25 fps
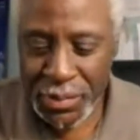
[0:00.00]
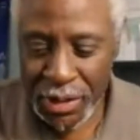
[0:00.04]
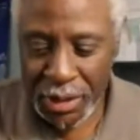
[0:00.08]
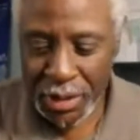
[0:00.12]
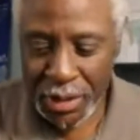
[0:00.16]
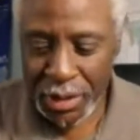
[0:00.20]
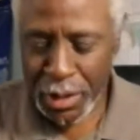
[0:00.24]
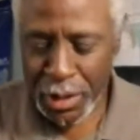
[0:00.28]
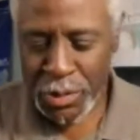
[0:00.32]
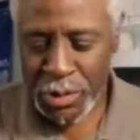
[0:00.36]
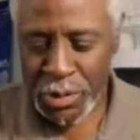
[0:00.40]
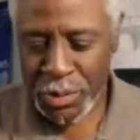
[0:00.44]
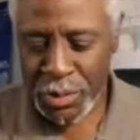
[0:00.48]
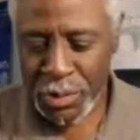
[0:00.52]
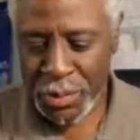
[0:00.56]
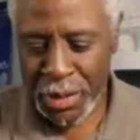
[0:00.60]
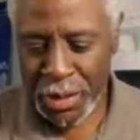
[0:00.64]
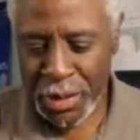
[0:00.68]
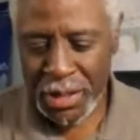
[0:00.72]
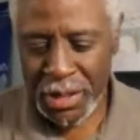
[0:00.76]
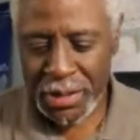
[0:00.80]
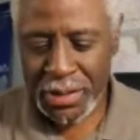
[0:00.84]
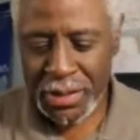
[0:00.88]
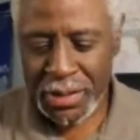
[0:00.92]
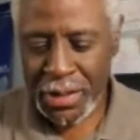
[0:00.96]
comes to
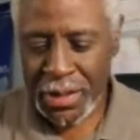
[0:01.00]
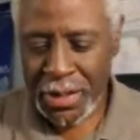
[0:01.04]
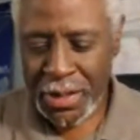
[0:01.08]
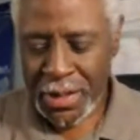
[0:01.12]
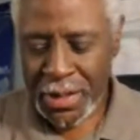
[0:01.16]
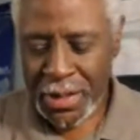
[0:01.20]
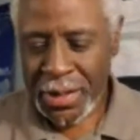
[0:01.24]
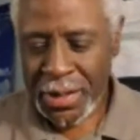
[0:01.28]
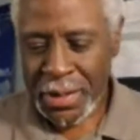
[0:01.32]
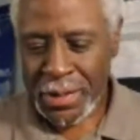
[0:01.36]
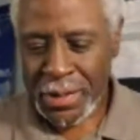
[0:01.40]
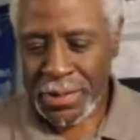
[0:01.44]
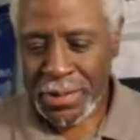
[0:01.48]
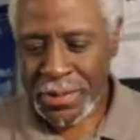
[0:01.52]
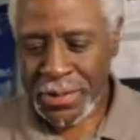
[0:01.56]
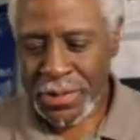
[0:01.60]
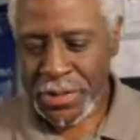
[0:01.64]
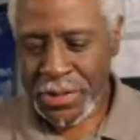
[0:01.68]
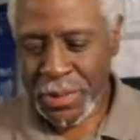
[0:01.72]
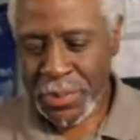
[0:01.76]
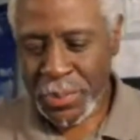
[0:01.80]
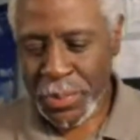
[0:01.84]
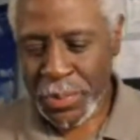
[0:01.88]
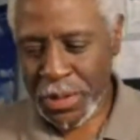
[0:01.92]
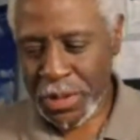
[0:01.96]
mind
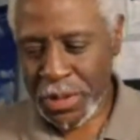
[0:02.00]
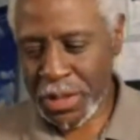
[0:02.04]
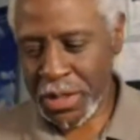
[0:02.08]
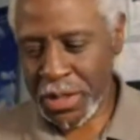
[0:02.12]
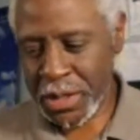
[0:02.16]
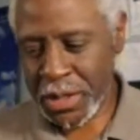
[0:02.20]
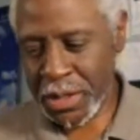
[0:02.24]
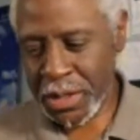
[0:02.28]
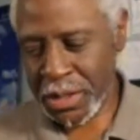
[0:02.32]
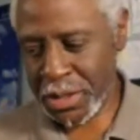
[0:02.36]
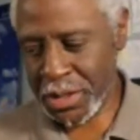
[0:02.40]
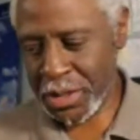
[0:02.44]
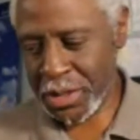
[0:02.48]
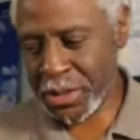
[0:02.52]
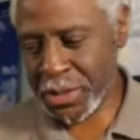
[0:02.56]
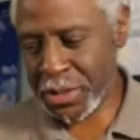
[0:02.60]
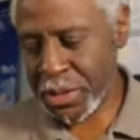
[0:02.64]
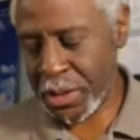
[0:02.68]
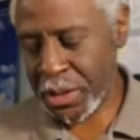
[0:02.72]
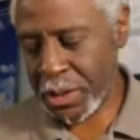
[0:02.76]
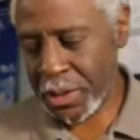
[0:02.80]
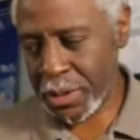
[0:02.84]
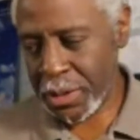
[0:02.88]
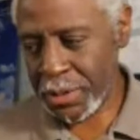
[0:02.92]
simply is,